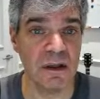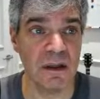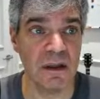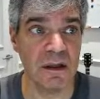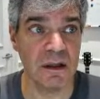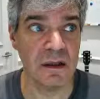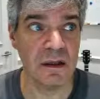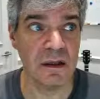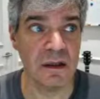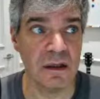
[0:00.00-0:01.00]
both
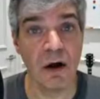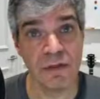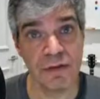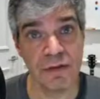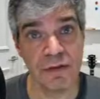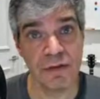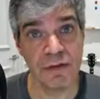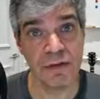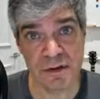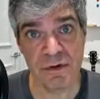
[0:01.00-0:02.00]
the
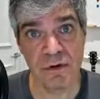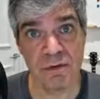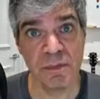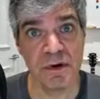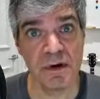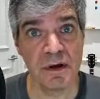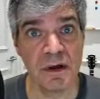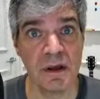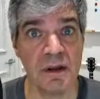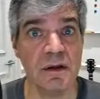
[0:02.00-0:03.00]
authors of
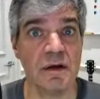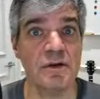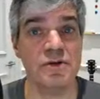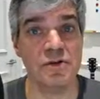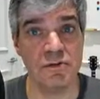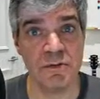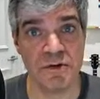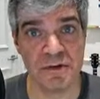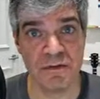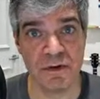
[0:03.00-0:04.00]
the notebook and
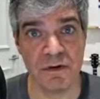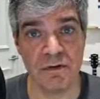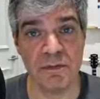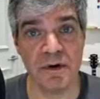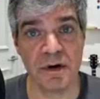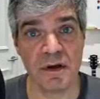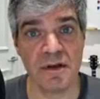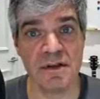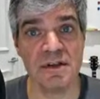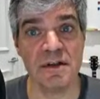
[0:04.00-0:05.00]
the consumers of the
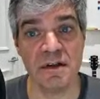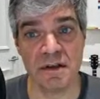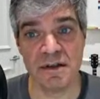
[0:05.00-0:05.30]
notebook